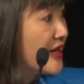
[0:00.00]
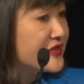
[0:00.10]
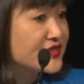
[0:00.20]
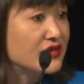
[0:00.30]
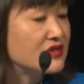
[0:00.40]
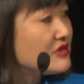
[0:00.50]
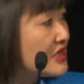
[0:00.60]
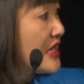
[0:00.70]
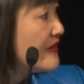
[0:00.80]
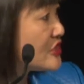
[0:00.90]
So you
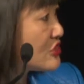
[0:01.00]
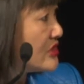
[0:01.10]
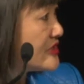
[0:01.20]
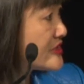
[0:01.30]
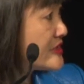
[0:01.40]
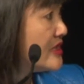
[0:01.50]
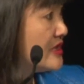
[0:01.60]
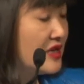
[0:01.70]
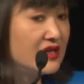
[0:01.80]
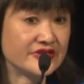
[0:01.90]
don't have a choice.
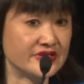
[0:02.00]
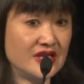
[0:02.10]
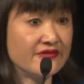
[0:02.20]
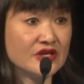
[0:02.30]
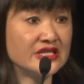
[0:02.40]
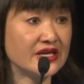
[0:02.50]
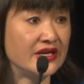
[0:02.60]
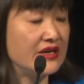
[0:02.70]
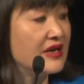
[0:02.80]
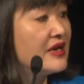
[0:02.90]
It's every
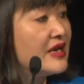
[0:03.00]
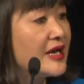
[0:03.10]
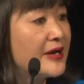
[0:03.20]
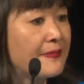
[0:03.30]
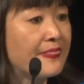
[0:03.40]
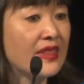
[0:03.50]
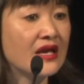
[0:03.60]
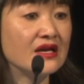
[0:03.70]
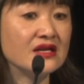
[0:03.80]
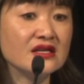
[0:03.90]
day.
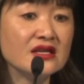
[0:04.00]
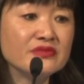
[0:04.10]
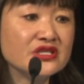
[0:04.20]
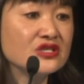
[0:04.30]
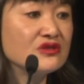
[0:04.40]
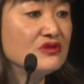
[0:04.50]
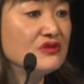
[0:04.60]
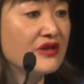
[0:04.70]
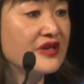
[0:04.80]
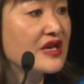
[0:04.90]
At number 2,
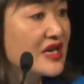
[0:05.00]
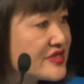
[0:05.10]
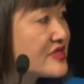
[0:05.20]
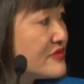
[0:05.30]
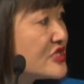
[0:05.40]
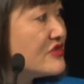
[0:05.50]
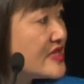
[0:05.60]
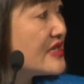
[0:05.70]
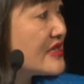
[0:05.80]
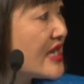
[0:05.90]
I think Customs New
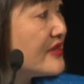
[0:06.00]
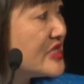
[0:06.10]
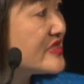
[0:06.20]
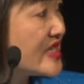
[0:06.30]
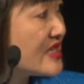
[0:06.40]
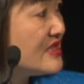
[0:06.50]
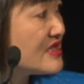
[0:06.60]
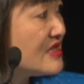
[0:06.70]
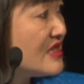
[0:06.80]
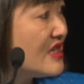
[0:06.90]
Zealand came in second.
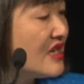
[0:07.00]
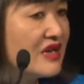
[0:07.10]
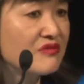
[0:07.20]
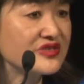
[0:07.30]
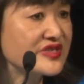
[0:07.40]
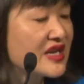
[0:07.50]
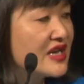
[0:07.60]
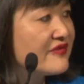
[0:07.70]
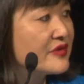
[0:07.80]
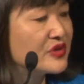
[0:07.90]
And once again,
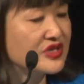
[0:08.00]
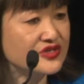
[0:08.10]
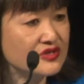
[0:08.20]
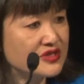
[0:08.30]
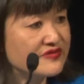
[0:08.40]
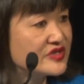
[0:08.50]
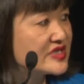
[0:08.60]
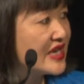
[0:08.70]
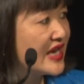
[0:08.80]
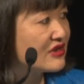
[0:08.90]
if you put your super
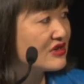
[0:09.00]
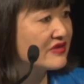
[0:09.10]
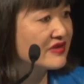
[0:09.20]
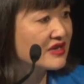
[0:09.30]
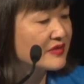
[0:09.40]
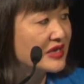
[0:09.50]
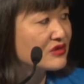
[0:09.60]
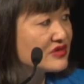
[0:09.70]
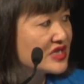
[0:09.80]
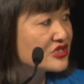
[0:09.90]
diversity hat on and think about
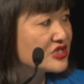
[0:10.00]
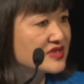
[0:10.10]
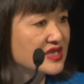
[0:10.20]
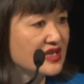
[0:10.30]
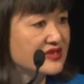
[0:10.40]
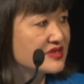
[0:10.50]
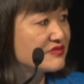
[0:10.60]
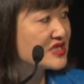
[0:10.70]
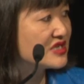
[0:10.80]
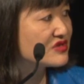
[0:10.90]
all the issues that
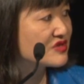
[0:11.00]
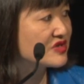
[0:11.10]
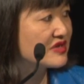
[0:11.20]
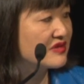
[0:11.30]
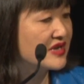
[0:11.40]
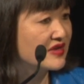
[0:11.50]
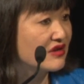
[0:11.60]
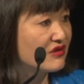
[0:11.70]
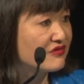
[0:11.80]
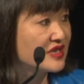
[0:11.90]
Customs deals with at the
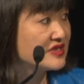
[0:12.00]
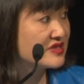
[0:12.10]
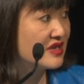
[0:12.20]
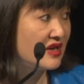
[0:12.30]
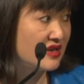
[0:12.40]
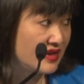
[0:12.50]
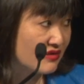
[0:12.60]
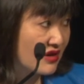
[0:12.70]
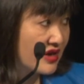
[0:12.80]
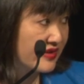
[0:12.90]
coalface, they're
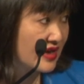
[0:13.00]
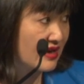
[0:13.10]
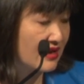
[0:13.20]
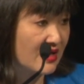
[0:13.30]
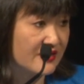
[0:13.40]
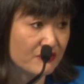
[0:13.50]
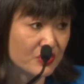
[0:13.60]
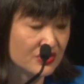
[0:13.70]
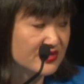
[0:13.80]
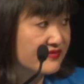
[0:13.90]
right there at the
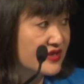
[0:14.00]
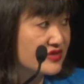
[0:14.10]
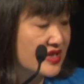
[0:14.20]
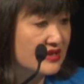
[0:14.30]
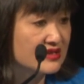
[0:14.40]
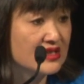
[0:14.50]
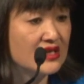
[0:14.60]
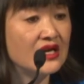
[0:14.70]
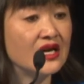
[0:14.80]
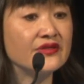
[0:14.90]
borders of New Zealand.
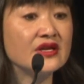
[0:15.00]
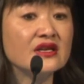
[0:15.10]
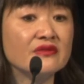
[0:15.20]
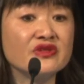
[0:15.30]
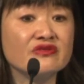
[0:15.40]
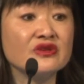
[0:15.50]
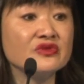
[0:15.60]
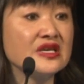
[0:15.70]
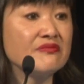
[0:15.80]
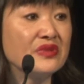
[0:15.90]
And then number 3
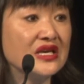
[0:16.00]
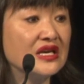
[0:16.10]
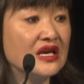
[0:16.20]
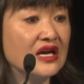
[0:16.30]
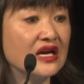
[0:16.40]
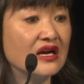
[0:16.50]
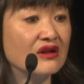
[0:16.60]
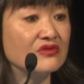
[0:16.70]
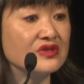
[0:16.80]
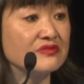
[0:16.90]
was MB,
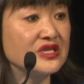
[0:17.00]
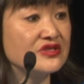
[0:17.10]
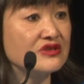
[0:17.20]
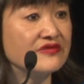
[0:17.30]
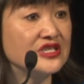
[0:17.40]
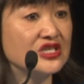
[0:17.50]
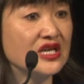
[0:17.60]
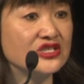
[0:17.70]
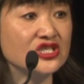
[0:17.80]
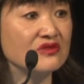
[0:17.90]
along with the Ministry of
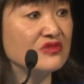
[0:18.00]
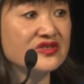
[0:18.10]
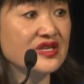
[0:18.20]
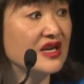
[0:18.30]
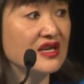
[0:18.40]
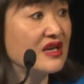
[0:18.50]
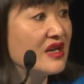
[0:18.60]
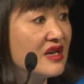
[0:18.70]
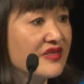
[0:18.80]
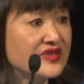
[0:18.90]
Education. And once again,
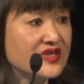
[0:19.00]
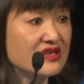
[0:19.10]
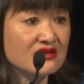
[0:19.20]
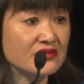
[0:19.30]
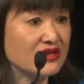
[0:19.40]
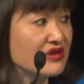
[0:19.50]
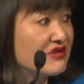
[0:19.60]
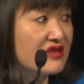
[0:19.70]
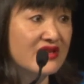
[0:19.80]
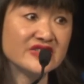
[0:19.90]
that's economic
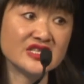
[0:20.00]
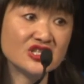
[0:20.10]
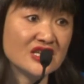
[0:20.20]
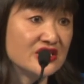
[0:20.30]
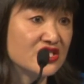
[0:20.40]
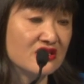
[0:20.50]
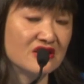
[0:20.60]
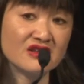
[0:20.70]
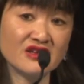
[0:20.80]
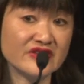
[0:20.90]
growth and that's education.
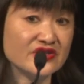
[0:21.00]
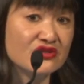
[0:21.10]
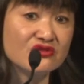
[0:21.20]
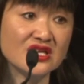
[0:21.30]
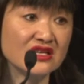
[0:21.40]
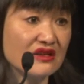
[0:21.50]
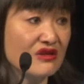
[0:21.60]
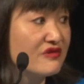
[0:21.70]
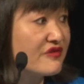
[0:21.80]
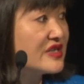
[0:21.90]
If the schools aren't the
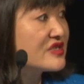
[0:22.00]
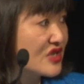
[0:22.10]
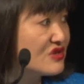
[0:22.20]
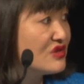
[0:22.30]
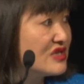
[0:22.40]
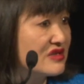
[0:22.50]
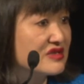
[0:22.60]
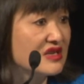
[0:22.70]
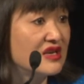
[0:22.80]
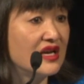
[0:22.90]
coalface, who
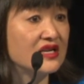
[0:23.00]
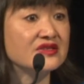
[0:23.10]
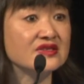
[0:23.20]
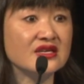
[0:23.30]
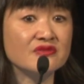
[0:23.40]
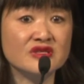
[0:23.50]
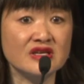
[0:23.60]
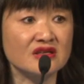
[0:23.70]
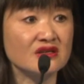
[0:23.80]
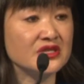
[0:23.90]
is? And it's the same with
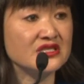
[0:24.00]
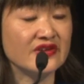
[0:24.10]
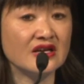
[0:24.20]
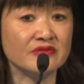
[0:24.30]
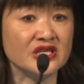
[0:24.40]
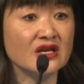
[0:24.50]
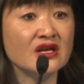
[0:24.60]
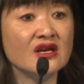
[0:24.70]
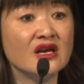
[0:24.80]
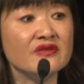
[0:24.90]
economic development.
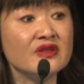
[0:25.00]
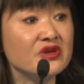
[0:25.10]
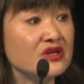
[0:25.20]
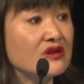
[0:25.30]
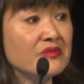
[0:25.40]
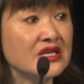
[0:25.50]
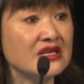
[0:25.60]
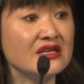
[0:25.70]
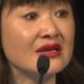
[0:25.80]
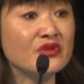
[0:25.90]
The
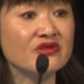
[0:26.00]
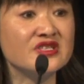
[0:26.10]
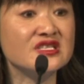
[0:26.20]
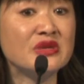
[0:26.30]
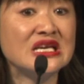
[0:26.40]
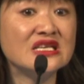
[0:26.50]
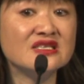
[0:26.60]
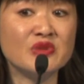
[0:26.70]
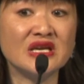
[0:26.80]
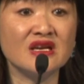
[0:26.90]
predominant number of
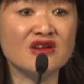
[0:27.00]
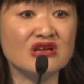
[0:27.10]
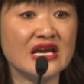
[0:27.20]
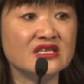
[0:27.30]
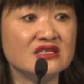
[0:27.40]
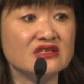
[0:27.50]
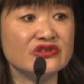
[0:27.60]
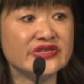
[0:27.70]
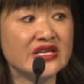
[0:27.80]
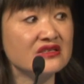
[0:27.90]
SMEs being created in New
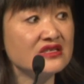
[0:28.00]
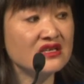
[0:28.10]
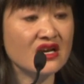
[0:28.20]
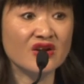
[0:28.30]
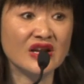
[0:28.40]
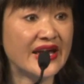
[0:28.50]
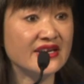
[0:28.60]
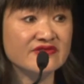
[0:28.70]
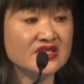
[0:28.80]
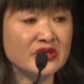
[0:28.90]
Zealand, a
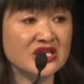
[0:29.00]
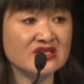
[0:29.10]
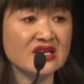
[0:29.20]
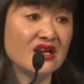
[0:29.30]
land of SMEs,